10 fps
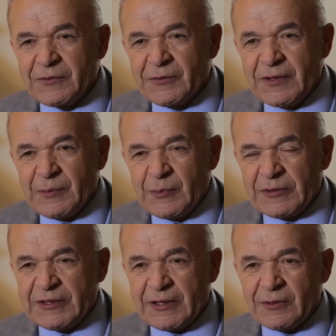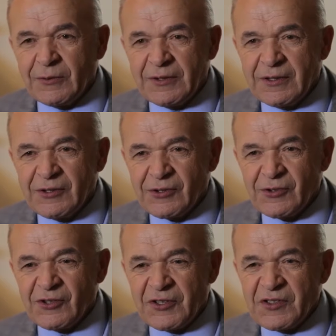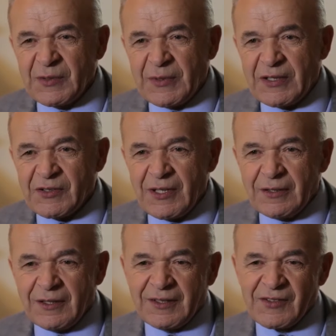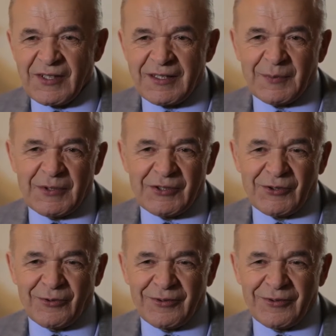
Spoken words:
girl who 17 years later would become my wife.